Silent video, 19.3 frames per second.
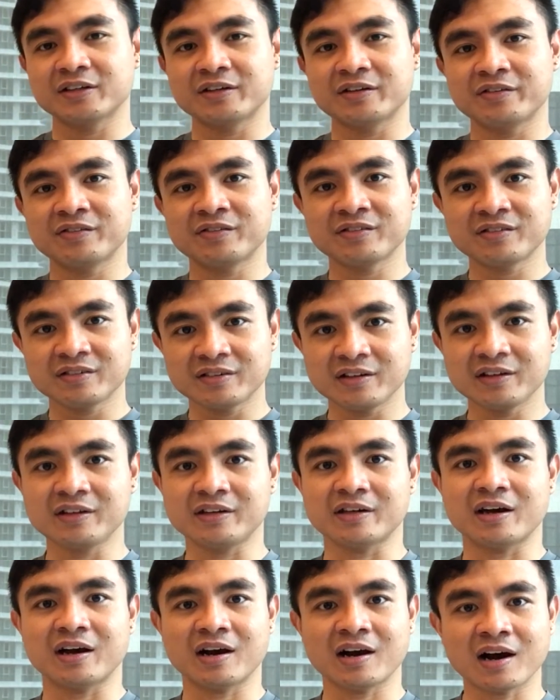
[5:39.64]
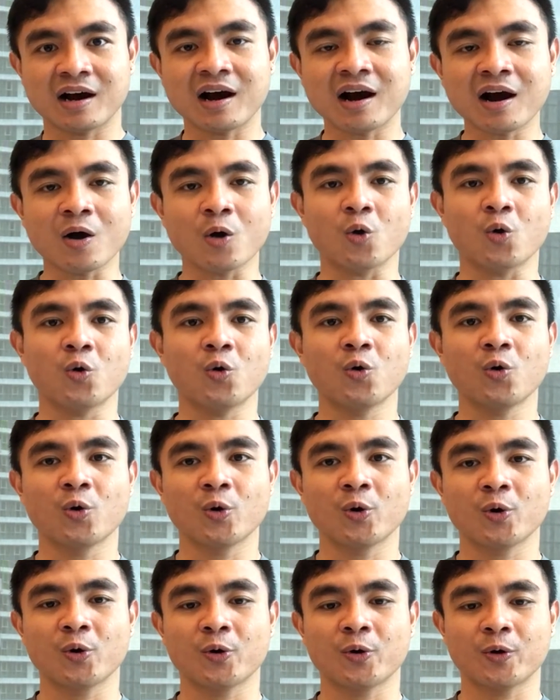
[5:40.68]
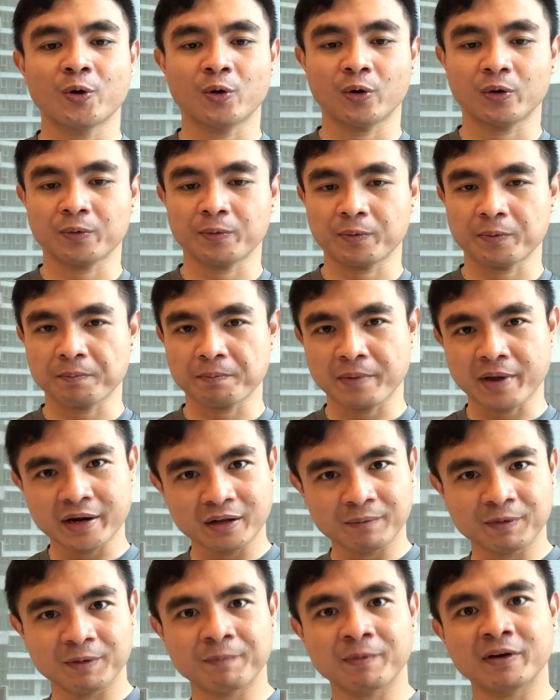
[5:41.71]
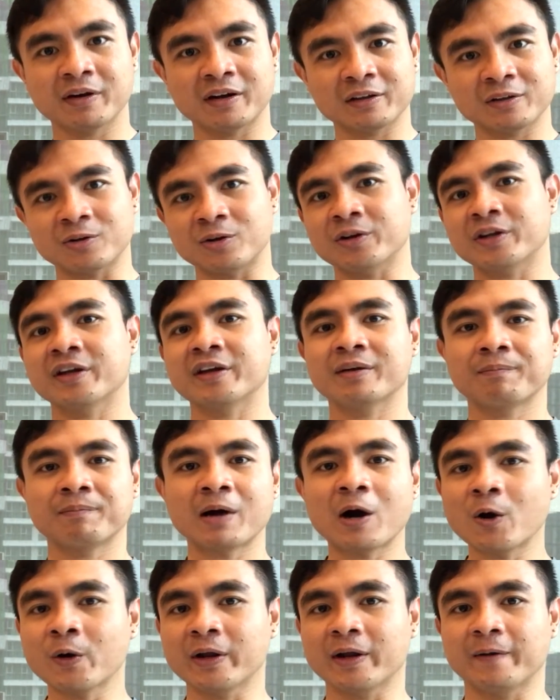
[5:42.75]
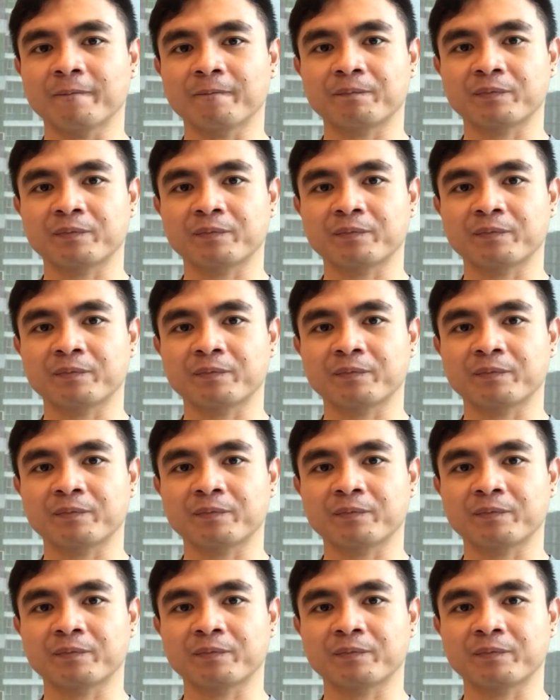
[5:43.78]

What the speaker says: see how many people are talking about it,